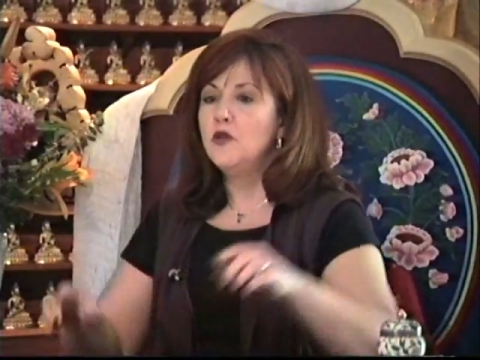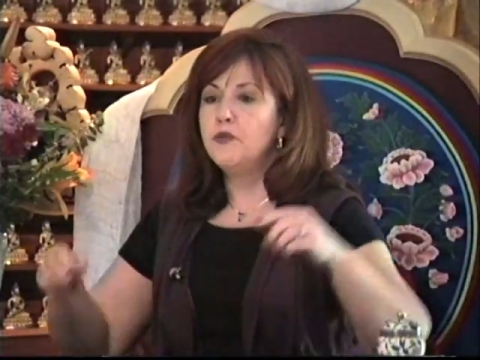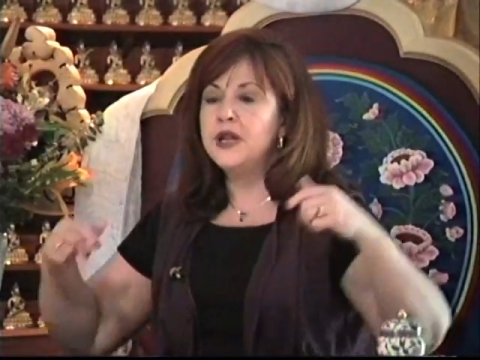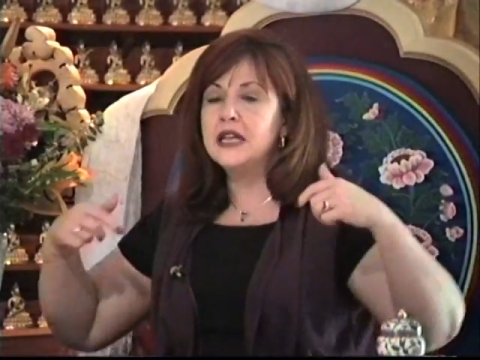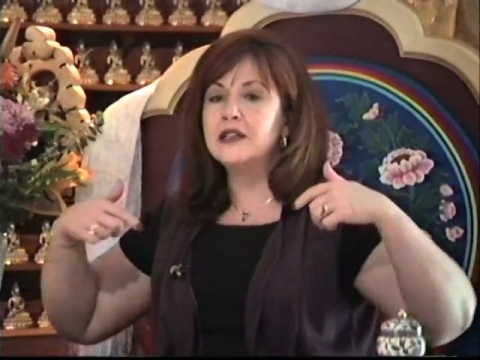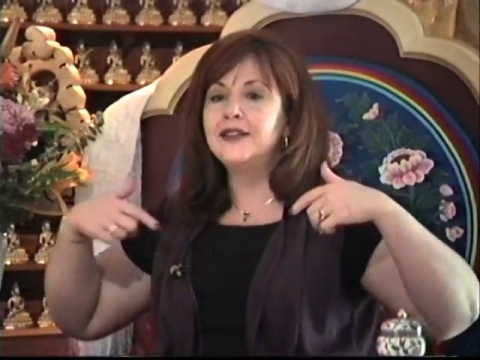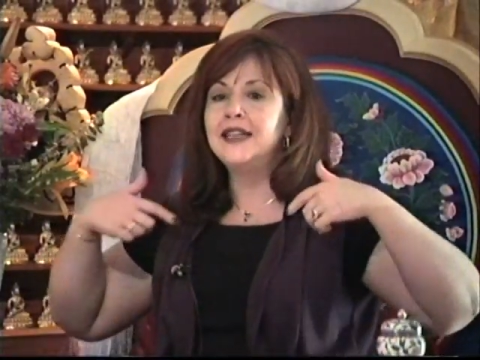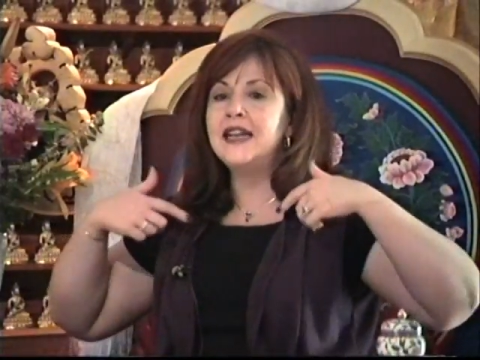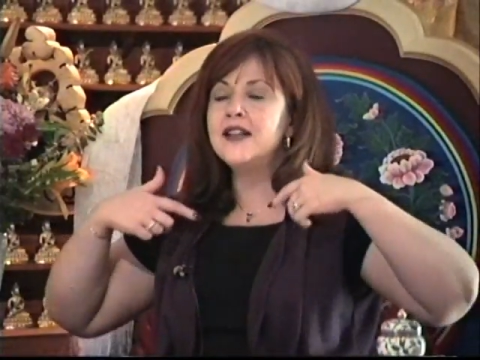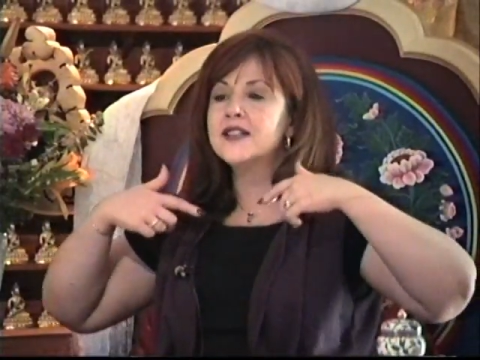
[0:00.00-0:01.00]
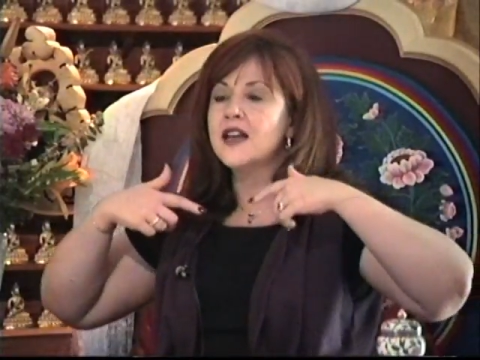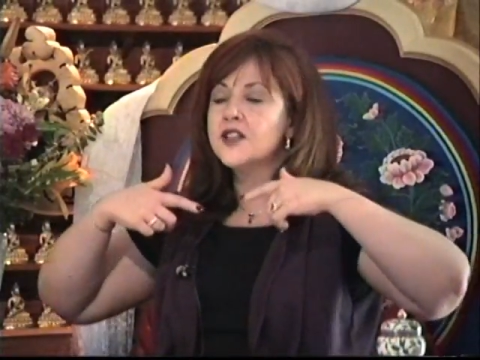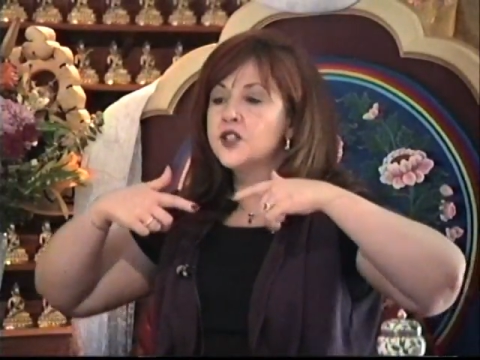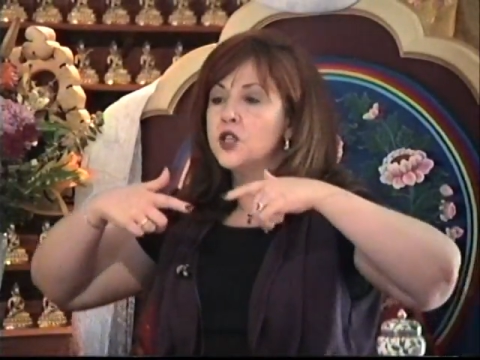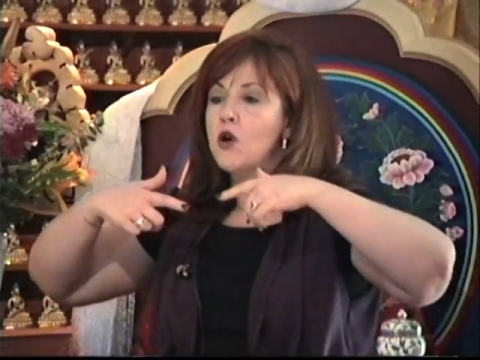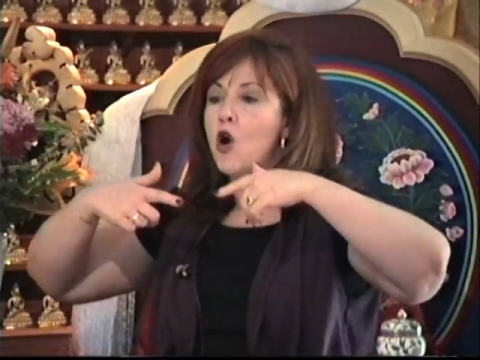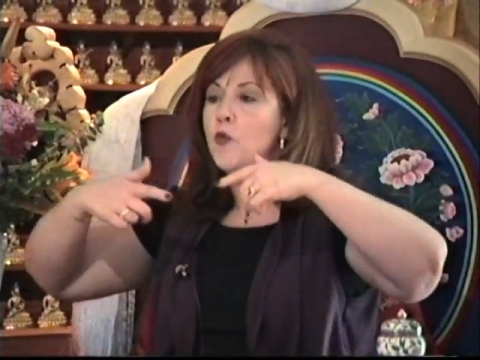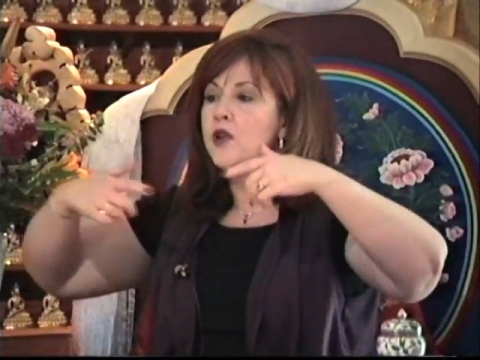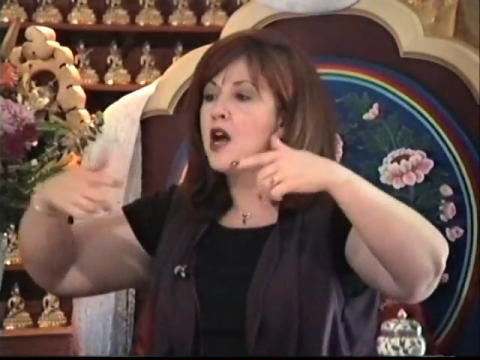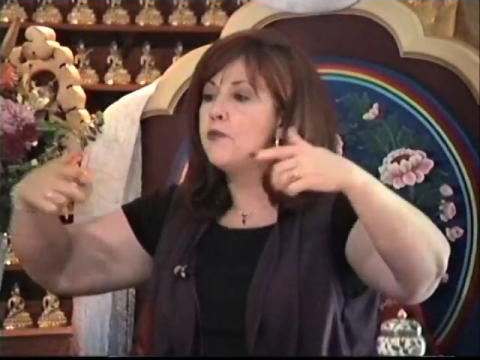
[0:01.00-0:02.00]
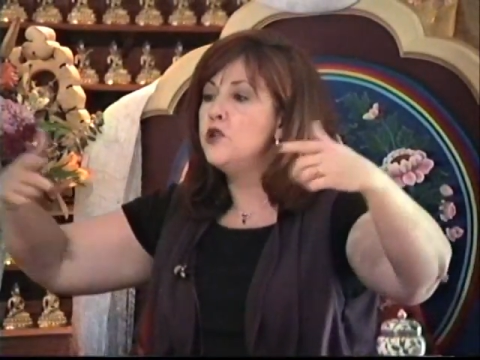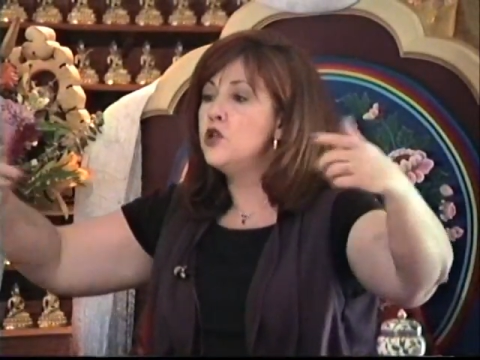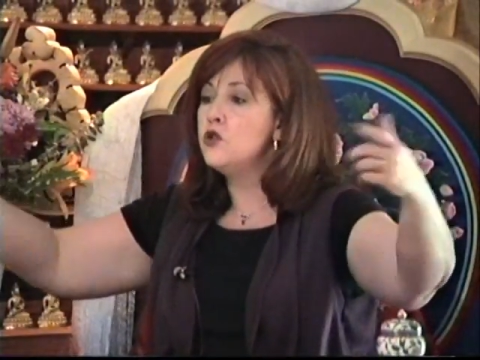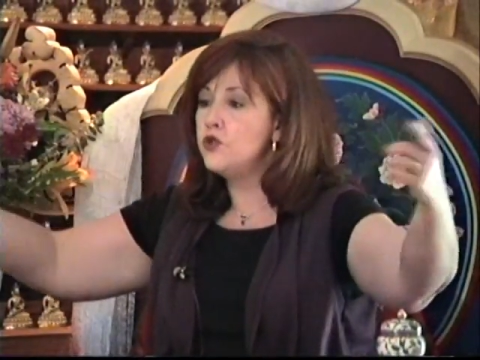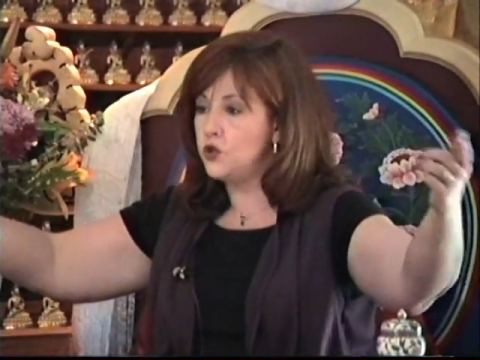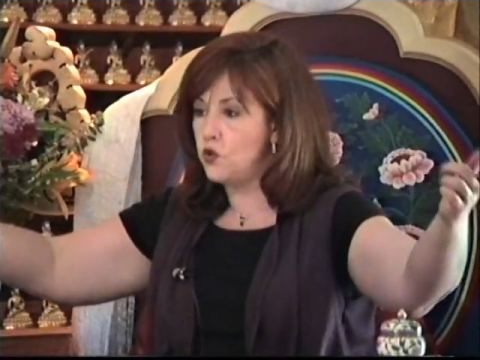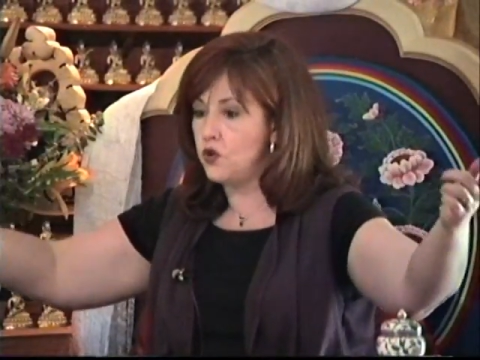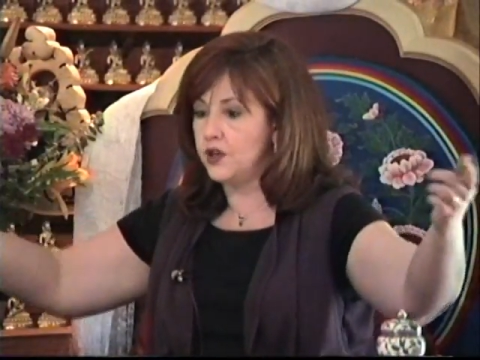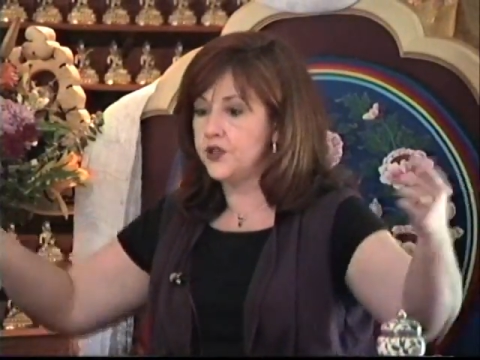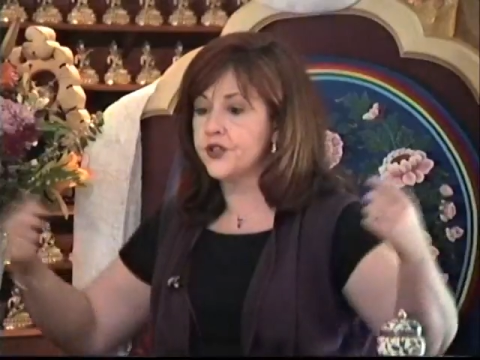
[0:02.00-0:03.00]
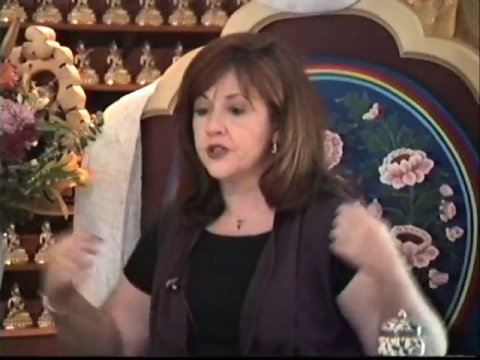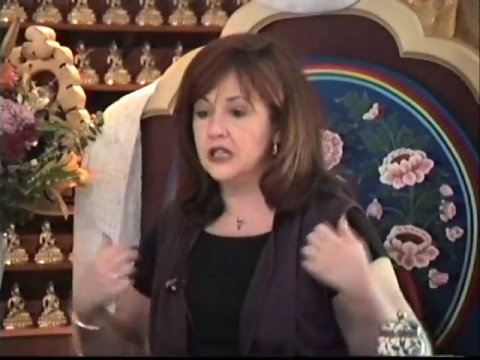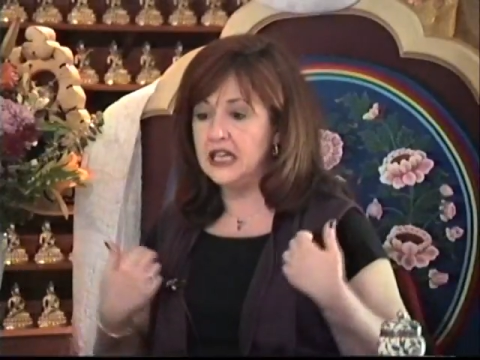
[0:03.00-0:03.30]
But it leads us to open up new doors